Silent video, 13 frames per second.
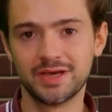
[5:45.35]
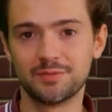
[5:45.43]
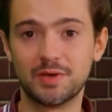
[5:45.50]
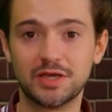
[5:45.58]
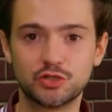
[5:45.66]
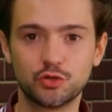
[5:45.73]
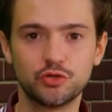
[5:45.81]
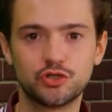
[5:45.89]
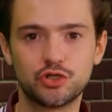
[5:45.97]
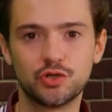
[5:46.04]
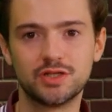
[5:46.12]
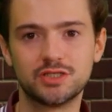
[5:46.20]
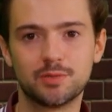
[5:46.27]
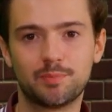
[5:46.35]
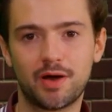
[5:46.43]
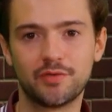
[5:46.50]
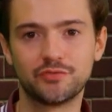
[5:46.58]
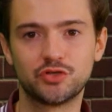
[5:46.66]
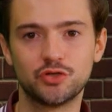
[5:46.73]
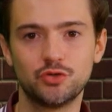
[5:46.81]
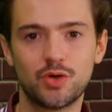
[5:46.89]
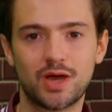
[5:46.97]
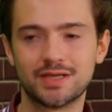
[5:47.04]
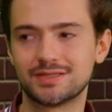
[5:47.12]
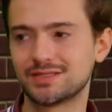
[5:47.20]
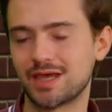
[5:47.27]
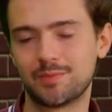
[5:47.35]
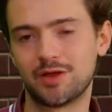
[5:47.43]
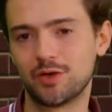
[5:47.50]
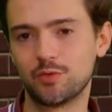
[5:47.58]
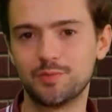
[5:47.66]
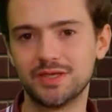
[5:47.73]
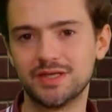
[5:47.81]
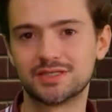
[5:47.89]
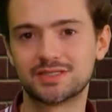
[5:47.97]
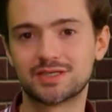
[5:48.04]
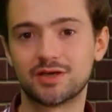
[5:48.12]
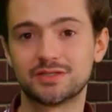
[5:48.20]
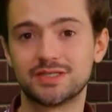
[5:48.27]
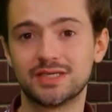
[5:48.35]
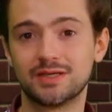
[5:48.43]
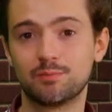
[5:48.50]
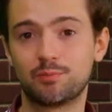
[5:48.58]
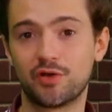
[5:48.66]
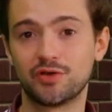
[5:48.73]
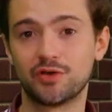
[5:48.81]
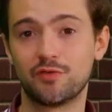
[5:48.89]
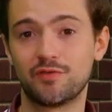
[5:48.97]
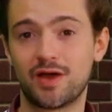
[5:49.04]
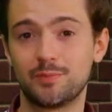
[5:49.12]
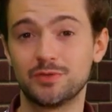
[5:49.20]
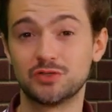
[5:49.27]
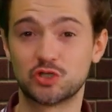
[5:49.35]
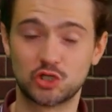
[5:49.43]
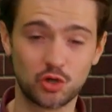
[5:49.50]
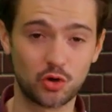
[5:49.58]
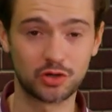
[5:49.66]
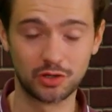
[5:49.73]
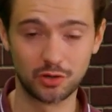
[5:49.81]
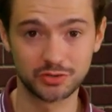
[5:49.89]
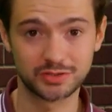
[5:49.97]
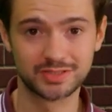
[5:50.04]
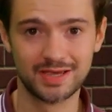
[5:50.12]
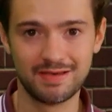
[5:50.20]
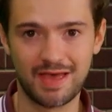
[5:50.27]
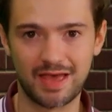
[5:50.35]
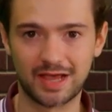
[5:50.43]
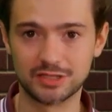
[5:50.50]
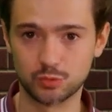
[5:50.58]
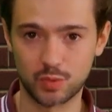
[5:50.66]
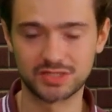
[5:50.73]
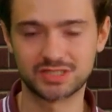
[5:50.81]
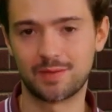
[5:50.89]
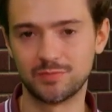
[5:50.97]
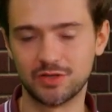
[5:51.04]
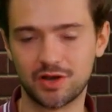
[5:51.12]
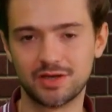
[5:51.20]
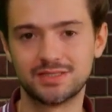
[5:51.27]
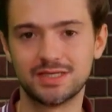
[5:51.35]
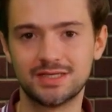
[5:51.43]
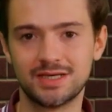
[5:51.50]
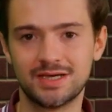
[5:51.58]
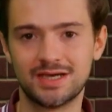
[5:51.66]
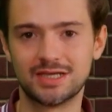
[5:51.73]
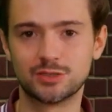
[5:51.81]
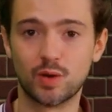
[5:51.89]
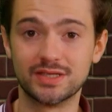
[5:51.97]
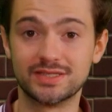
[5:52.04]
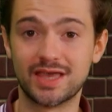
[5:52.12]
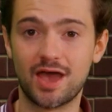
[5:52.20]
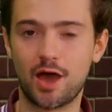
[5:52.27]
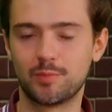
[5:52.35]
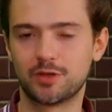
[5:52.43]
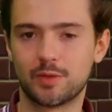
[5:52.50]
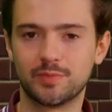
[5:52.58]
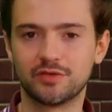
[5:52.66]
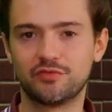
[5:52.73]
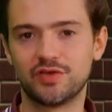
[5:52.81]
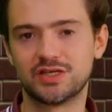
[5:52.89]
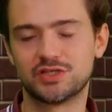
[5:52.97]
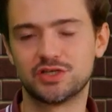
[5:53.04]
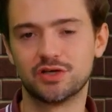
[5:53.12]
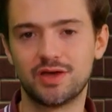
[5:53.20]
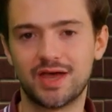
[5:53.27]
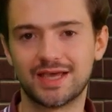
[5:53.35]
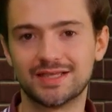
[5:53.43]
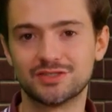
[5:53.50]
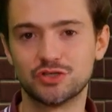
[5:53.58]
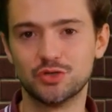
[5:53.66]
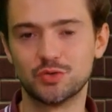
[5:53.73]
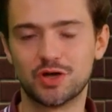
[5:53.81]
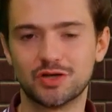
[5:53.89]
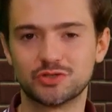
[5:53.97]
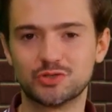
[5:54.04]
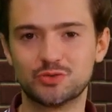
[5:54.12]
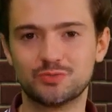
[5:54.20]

Make sure you tune into part 2, as Sam and I will be discussing Brighton and Hove Albion's shock loss against West Ham United, as well as their upcoming fixture against Newcastle.